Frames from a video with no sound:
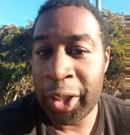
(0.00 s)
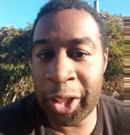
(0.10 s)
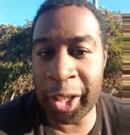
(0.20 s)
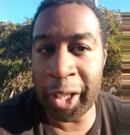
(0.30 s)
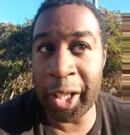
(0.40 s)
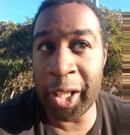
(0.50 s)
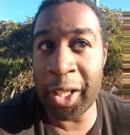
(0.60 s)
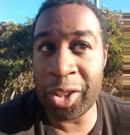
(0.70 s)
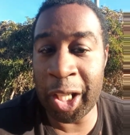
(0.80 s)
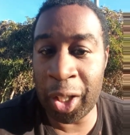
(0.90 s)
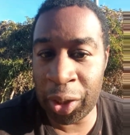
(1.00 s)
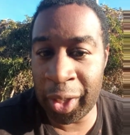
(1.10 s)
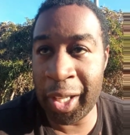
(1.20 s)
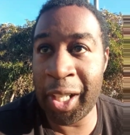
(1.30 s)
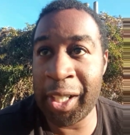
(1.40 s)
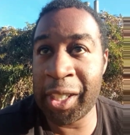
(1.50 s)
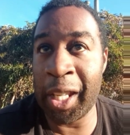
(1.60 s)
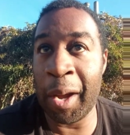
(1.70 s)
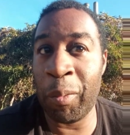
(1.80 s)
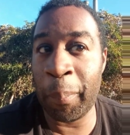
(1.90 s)
He did things
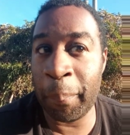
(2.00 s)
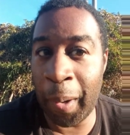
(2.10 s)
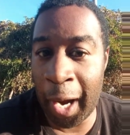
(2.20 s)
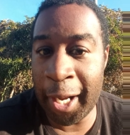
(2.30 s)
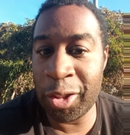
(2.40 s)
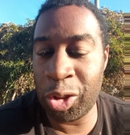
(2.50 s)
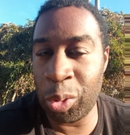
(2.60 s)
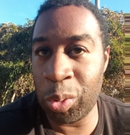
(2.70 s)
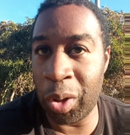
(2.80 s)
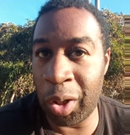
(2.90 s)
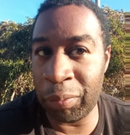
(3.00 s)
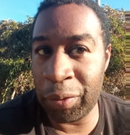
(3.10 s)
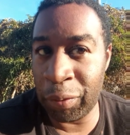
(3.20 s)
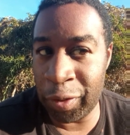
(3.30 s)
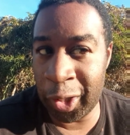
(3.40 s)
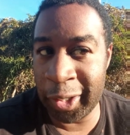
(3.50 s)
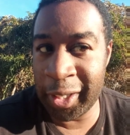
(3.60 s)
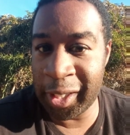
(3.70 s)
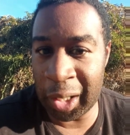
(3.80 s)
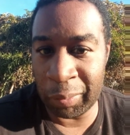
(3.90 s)
that would remind you of the
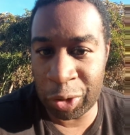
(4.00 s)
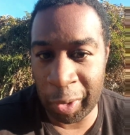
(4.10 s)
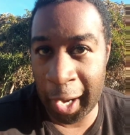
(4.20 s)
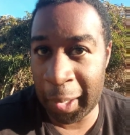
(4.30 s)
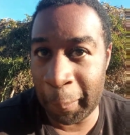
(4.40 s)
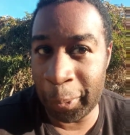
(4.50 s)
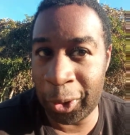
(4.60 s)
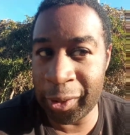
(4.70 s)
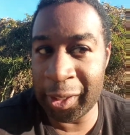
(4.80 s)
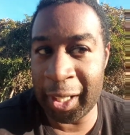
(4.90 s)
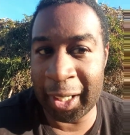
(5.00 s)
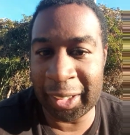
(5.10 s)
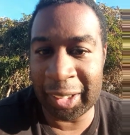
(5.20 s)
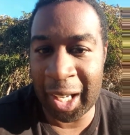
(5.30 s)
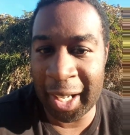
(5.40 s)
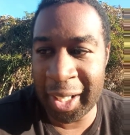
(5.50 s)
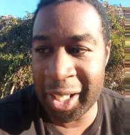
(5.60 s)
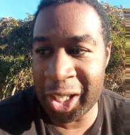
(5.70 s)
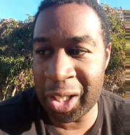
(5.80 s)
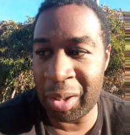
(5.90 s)
villains of Dragon Ball Z. A lot of
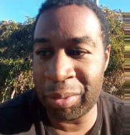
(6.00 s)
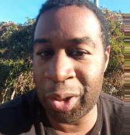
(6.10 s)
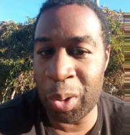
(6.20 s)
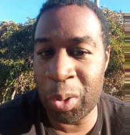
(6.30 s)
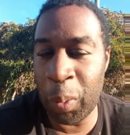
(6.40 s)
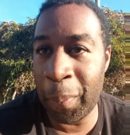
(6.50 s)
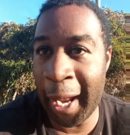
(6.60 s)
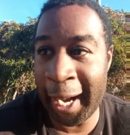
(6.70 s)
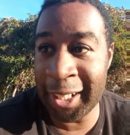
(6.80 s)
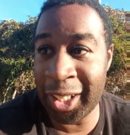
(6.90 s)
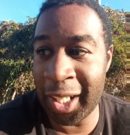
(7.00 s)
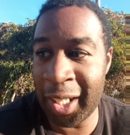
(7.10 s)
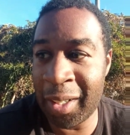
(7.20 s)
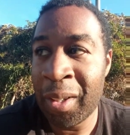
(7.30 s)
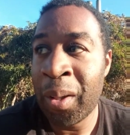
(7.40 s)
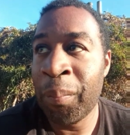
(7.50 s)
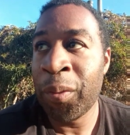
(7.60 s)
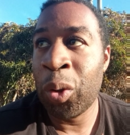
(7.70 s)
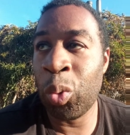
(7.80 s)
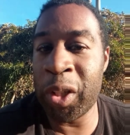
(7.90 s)
the stuff Goku Black did
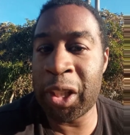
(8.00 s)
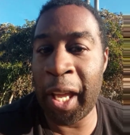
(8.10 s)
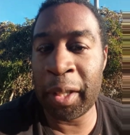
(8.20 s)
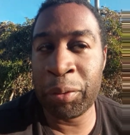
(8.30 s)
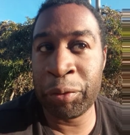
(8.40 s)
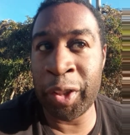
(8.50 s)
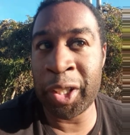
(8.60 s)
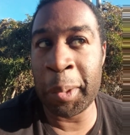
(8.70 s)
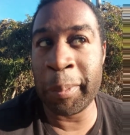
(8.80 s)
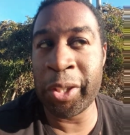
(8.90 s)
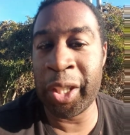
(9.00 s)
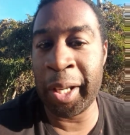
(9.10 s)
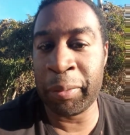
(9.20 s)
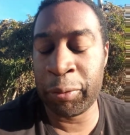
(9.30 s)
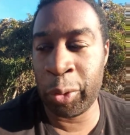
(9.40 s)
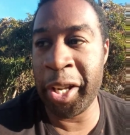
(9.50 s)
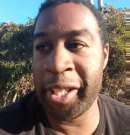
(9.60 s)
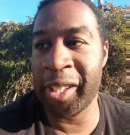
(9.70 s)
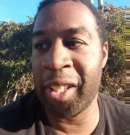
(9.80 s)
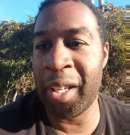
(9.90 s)
was like 50%
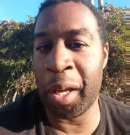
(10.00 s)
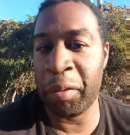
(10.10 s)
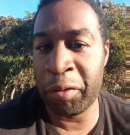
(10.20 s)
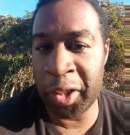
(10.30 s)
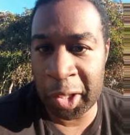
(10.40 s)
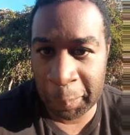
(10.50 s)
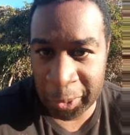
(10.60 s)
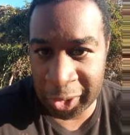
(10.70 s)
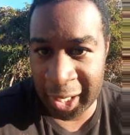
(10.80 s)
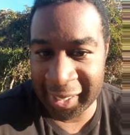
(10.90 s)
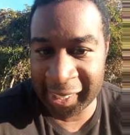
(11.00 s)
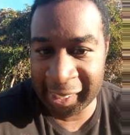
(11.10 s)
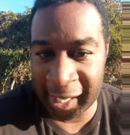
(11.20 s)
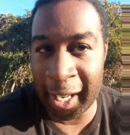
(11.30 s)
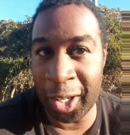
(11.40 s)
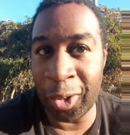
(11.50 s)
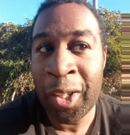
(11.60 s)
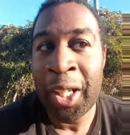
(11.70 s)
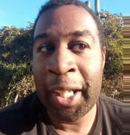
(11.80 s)
Frieza and 50% Cell.